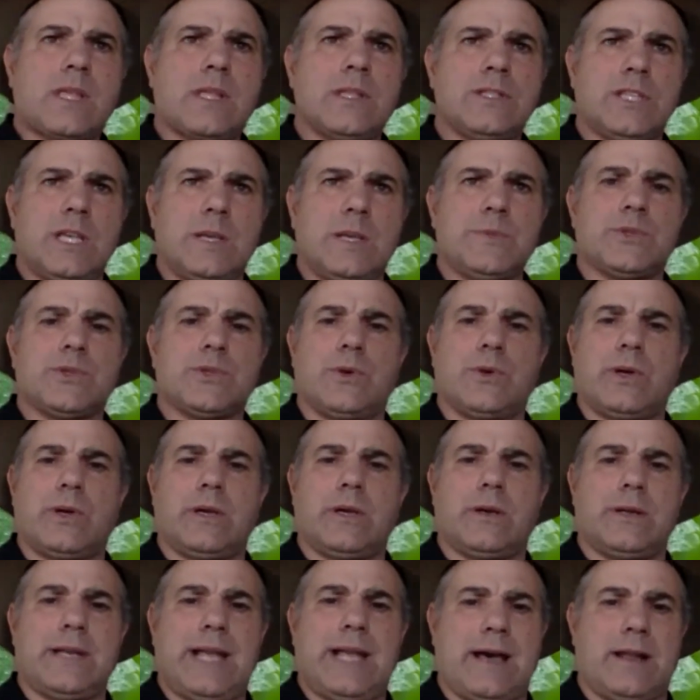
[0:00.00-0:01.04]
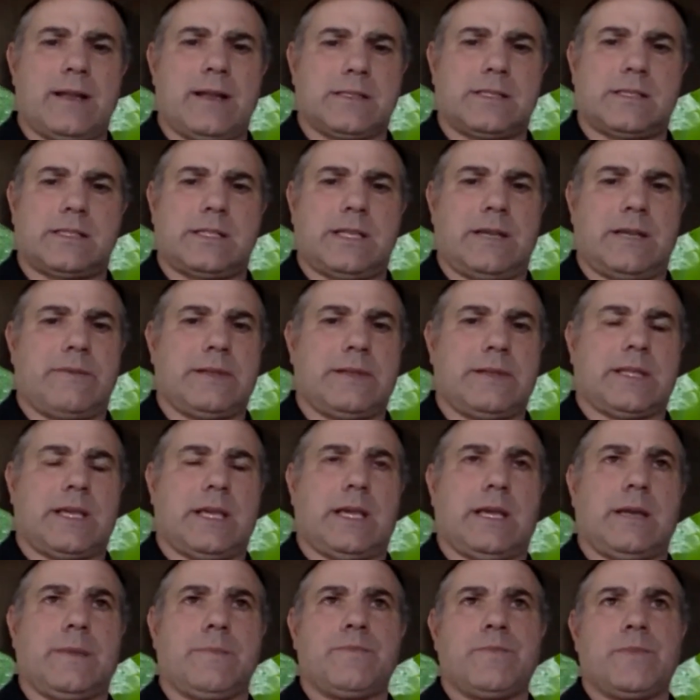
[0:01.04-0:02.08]
subsoil analysis and
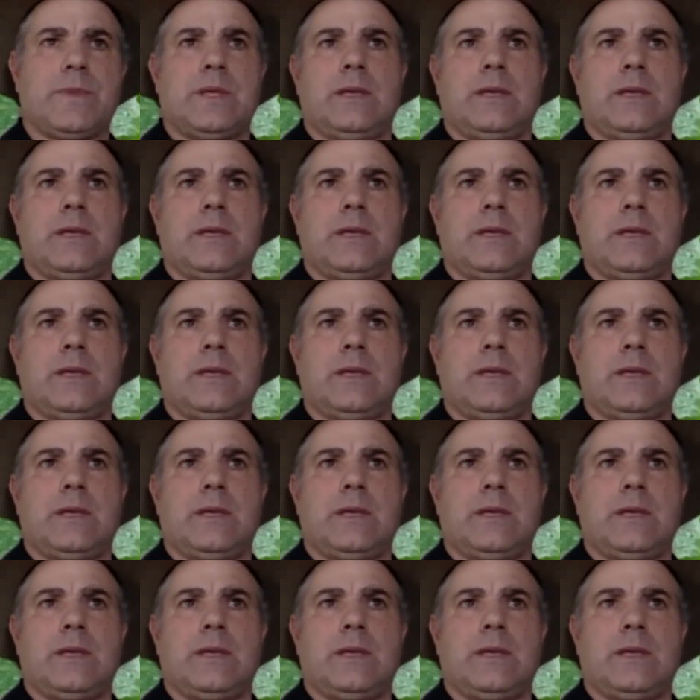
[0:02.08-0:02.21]
everything,